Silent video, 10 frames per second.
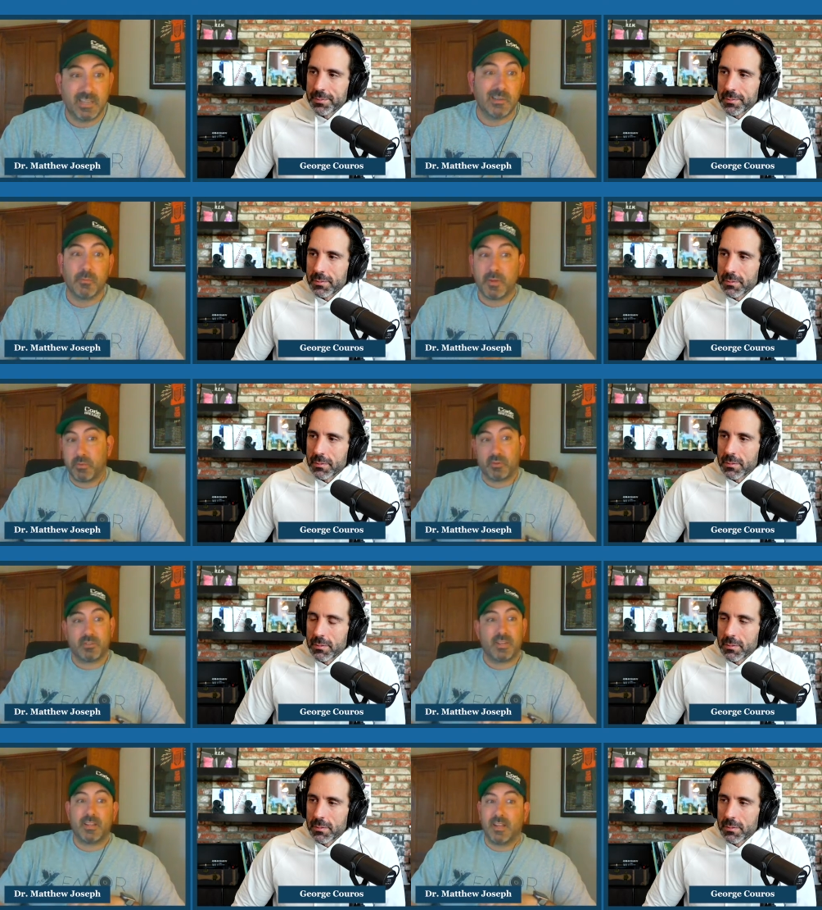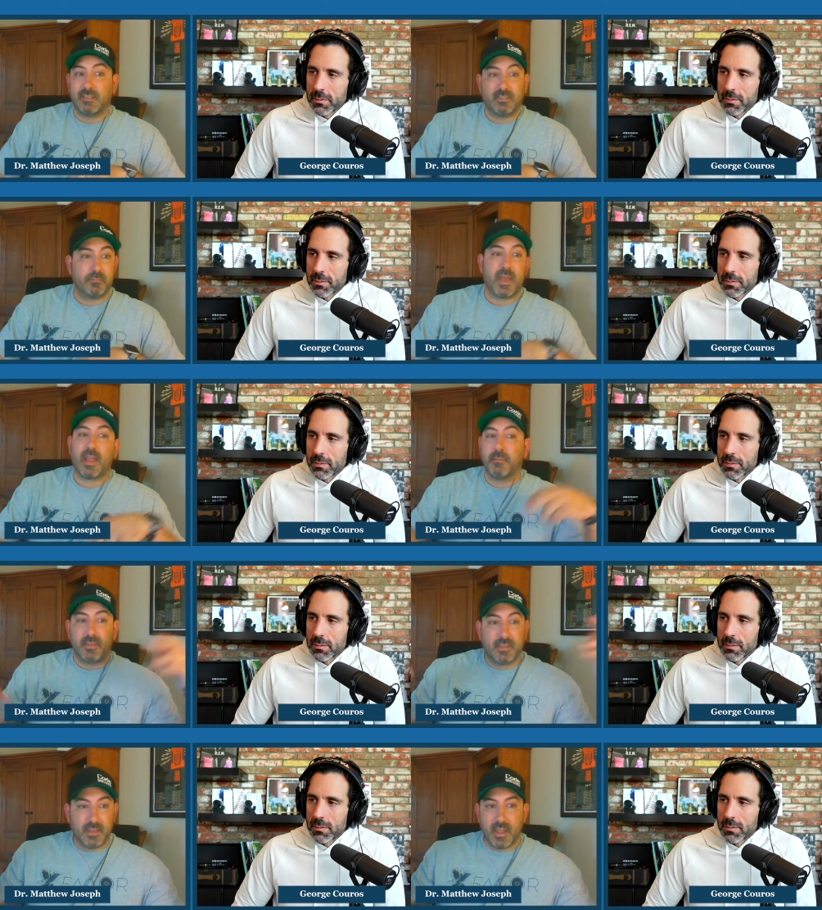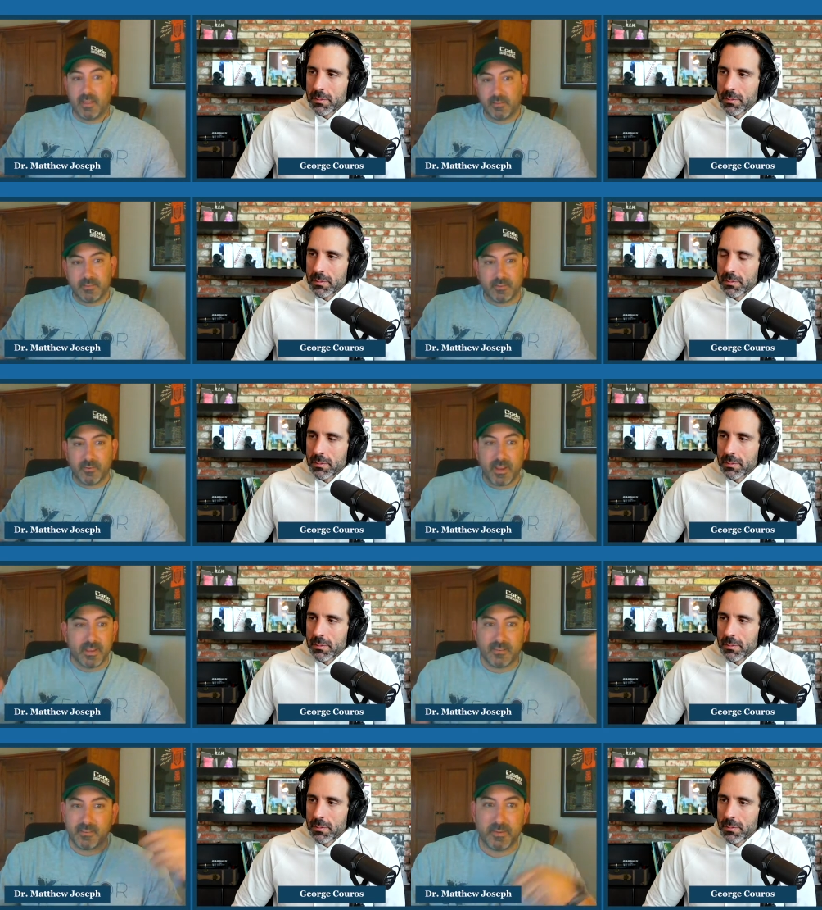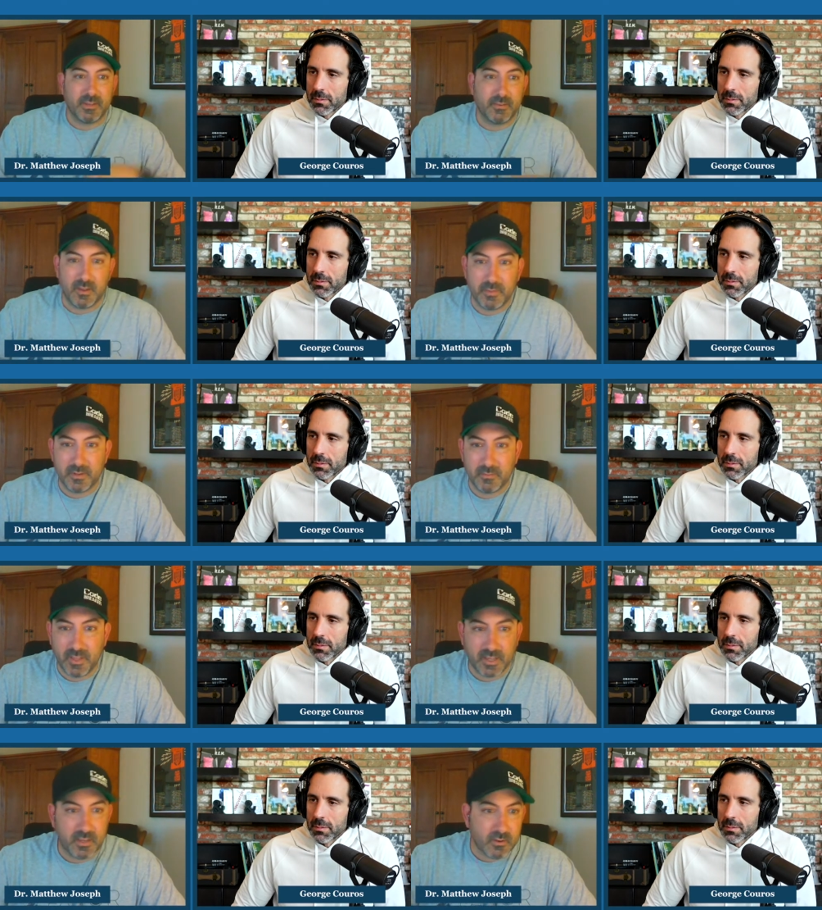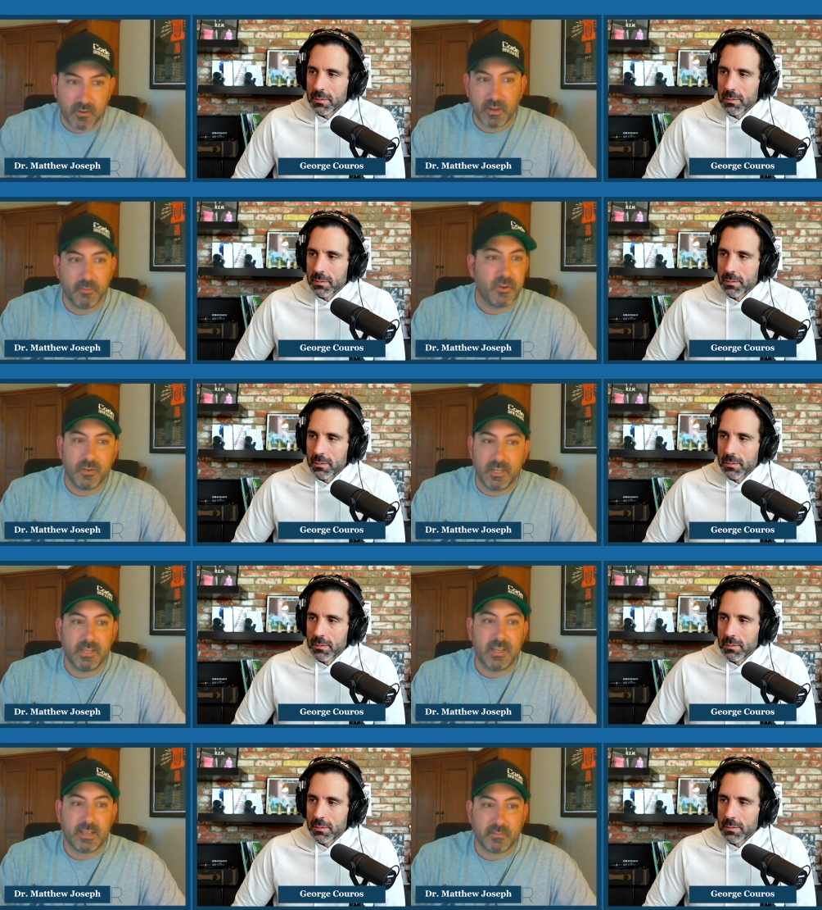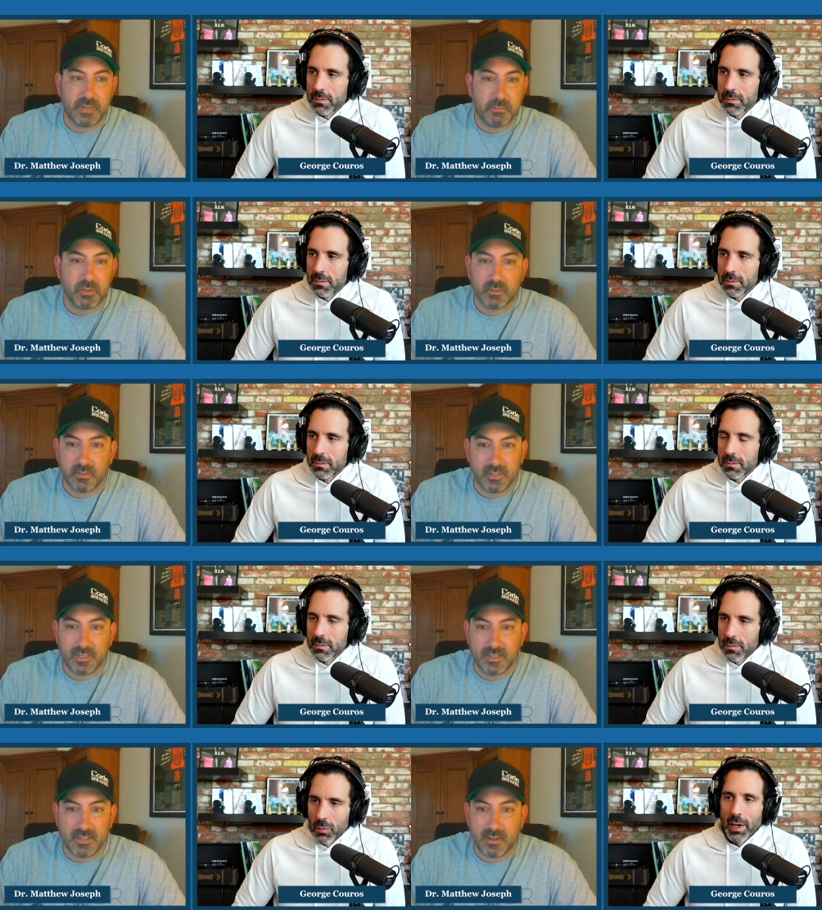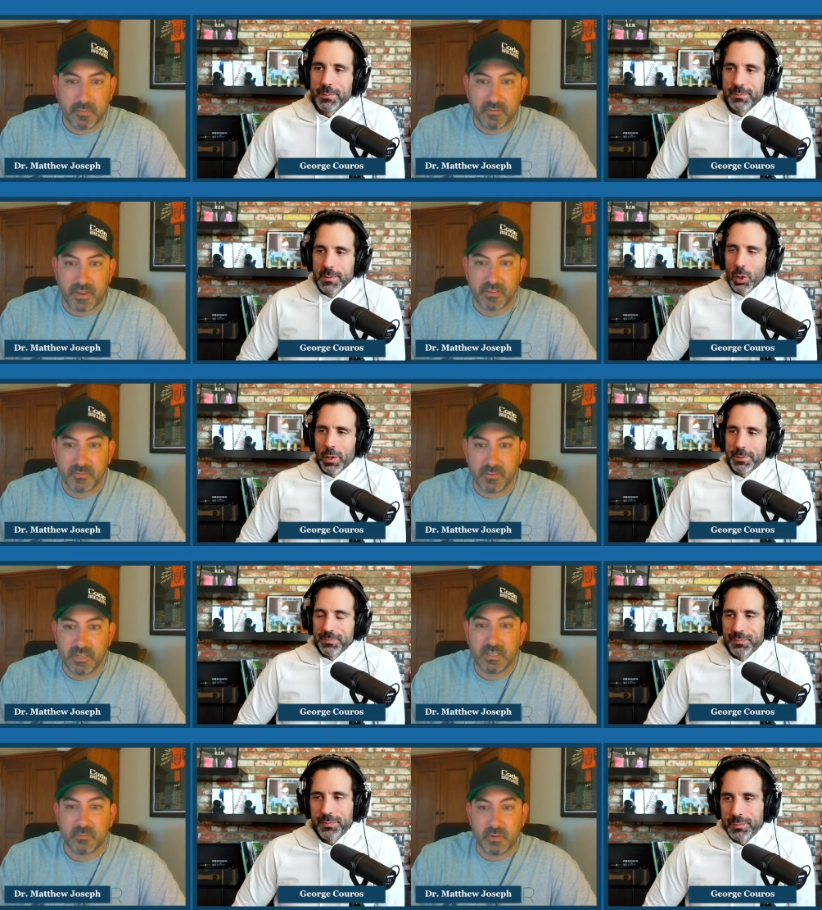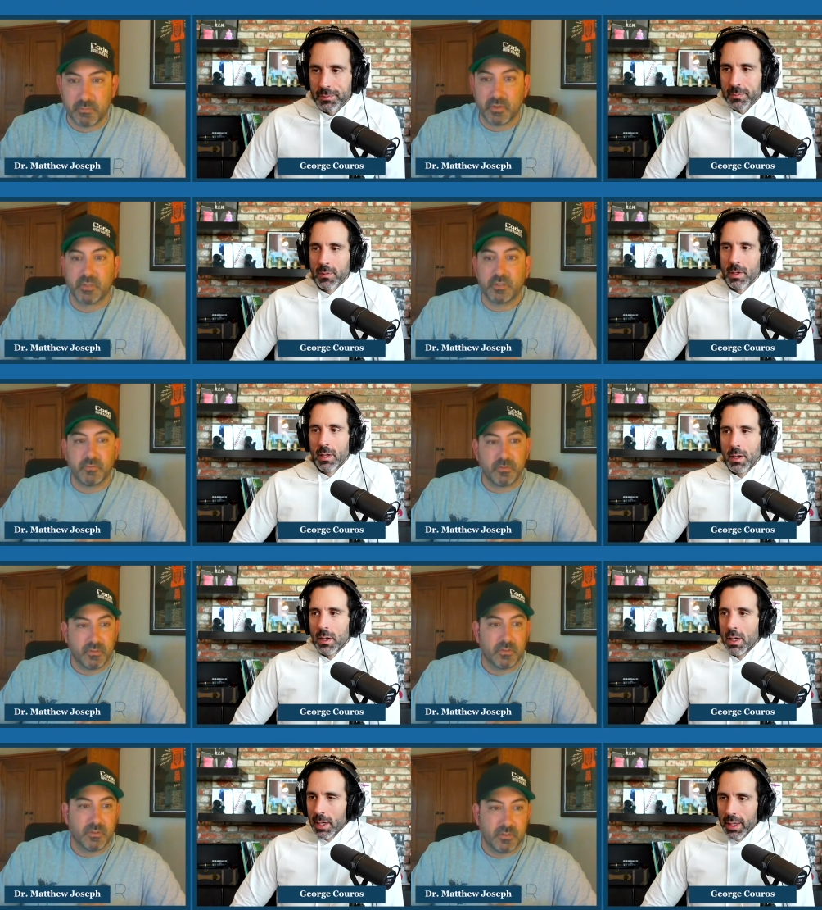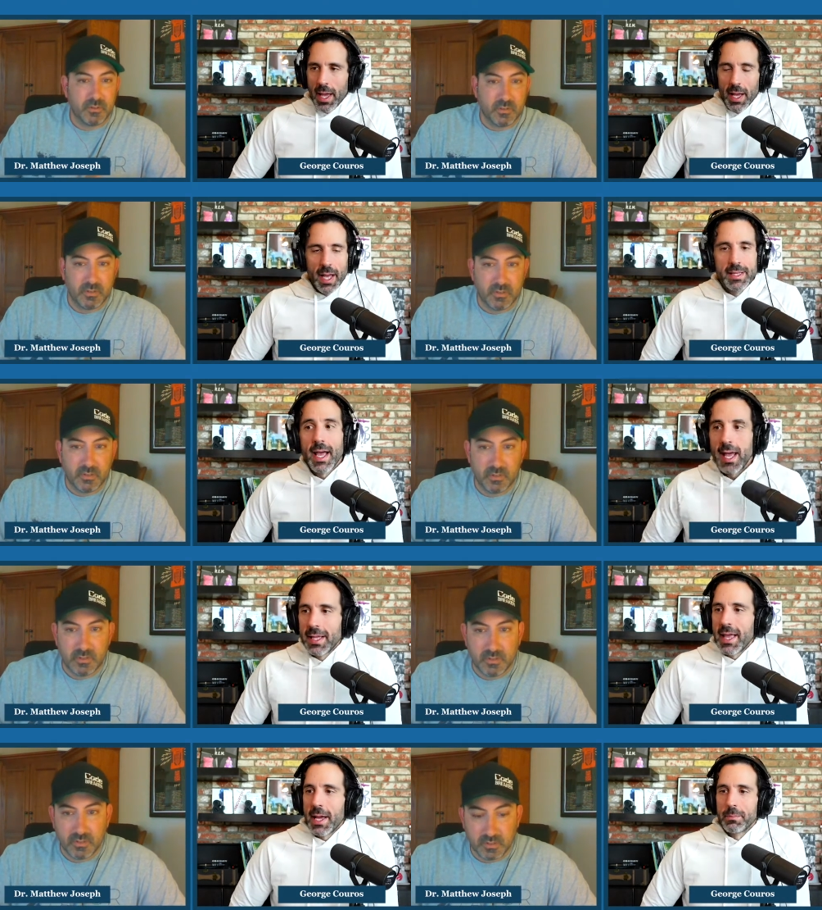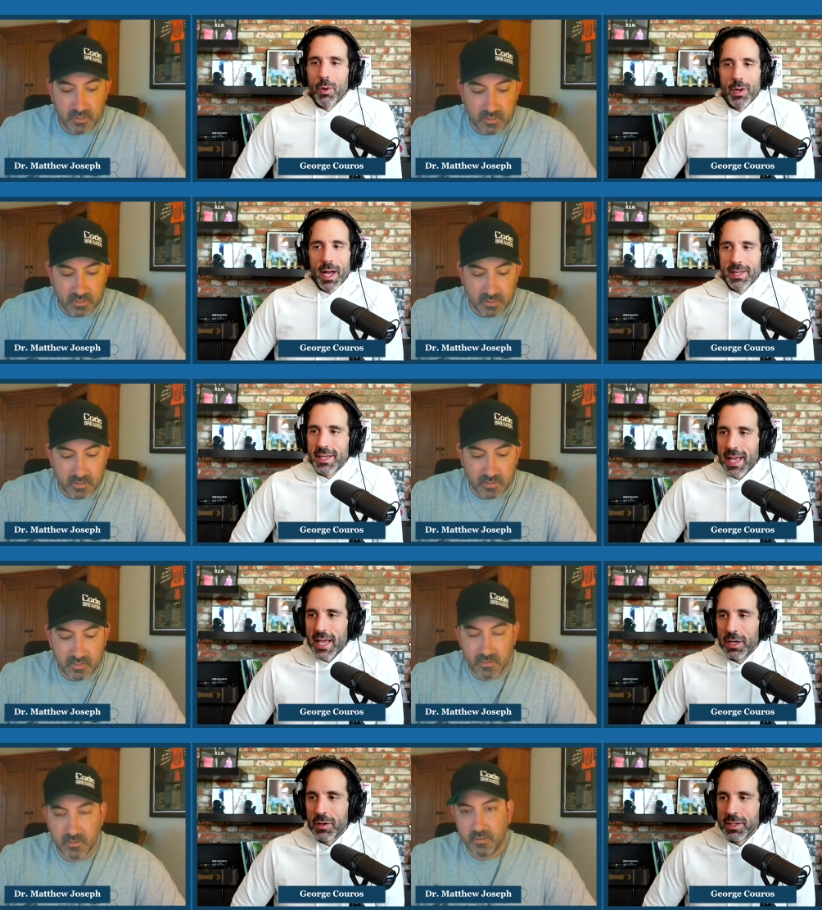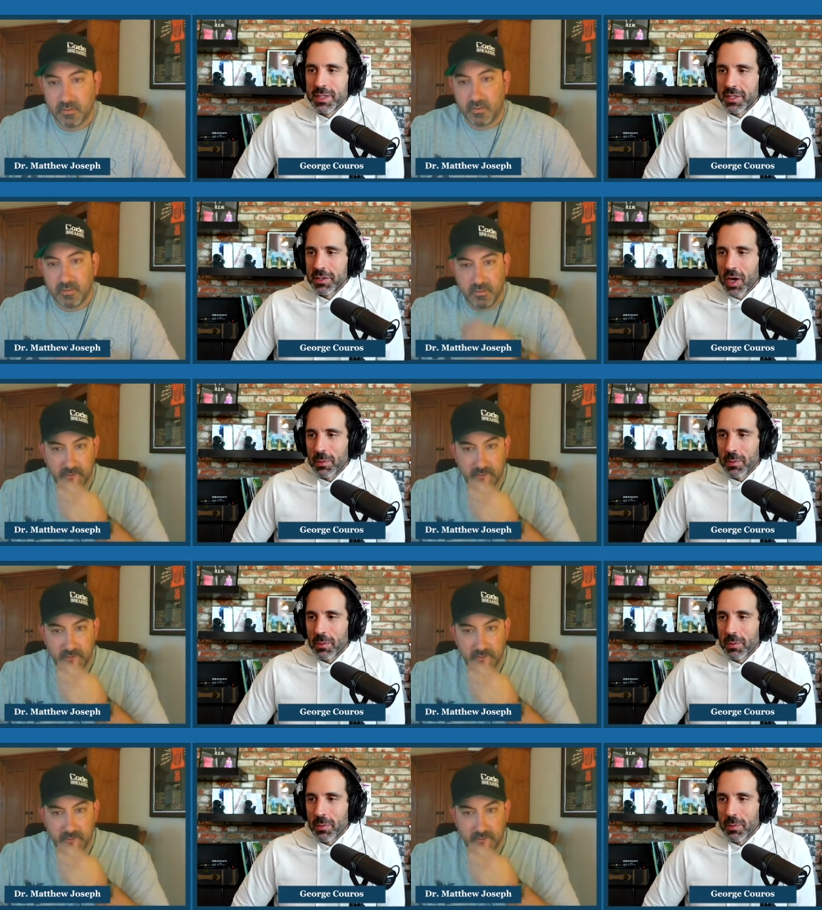Speaker 1: I know my personality. I'll sit back and be yeah, this is great. And somebody will come in and be you're great. We don't need yes people
Speaker 2: in our profession. Totally. We need someone to push you. Yeah. And that I think, as you're talking about